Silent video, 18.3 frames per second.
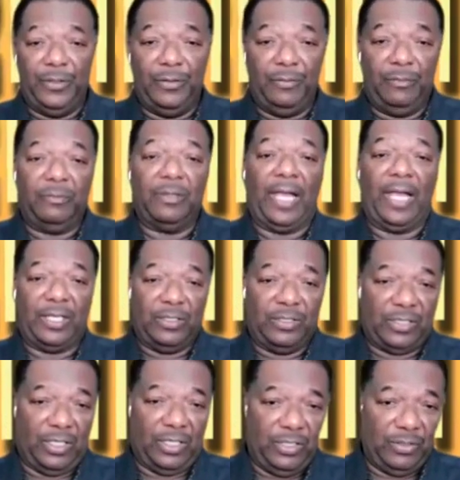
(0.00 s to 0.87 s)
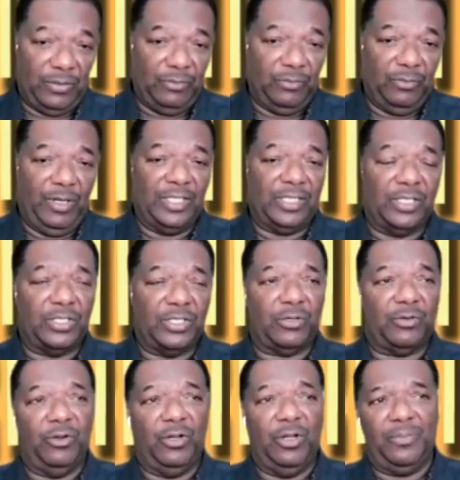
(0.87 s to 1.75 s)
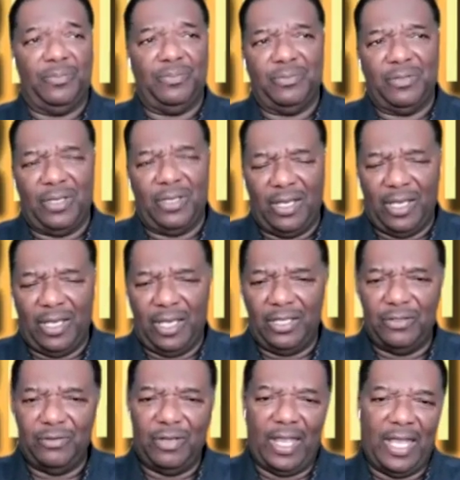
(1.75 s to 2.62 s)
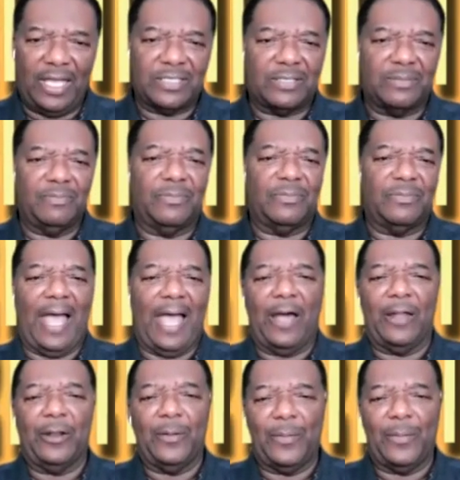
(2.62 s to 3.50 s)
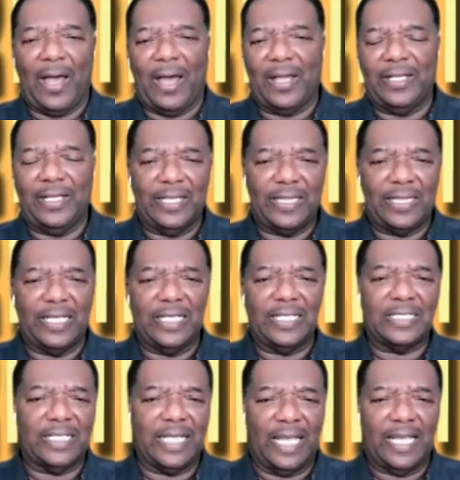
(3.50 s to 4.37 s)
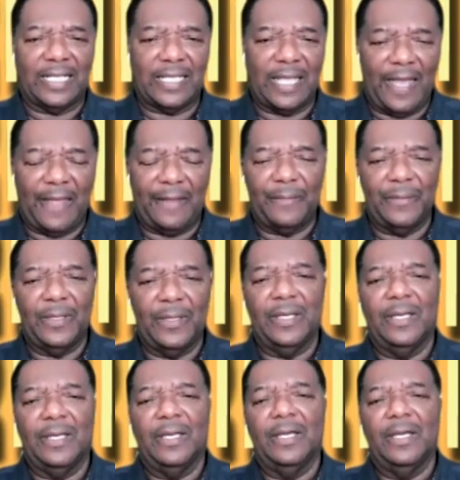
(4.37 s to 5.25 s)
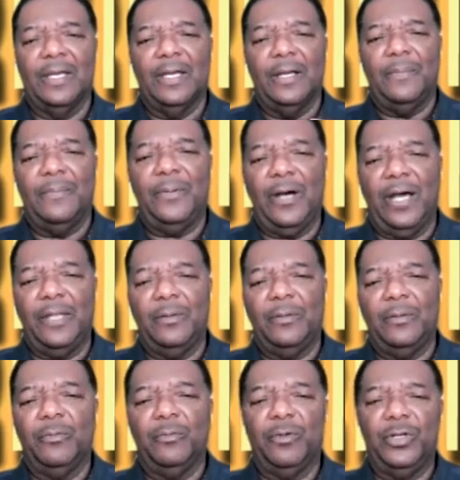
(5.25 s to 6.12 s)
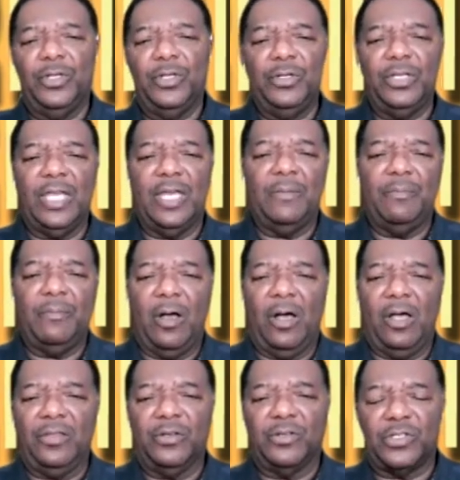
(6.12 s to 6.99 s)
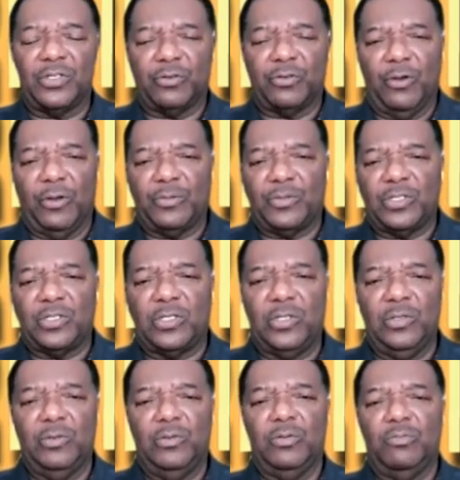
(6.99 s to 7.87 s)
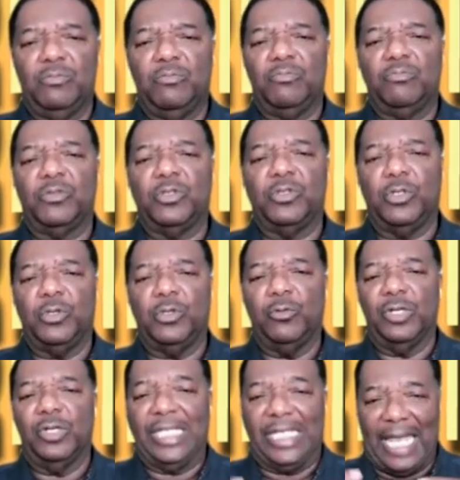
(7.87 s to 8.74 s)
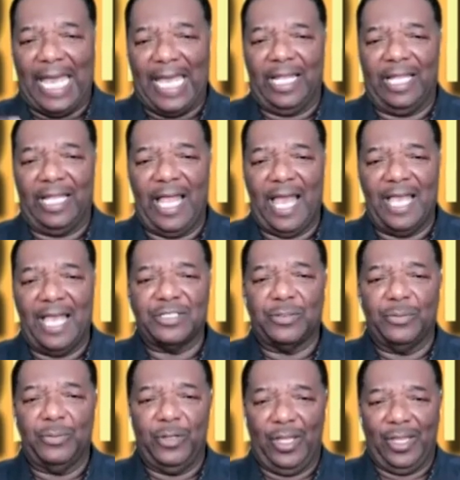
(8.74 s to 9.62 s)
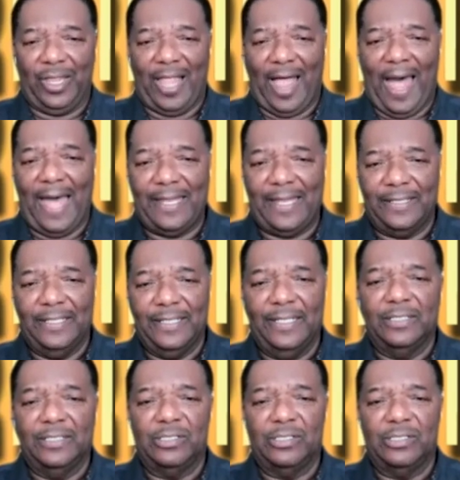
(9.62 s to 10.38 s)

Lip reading: when you, like you say, you read the script and you had some doubt about it and things like that. But when you get other scripts too, do you really analyze them a lot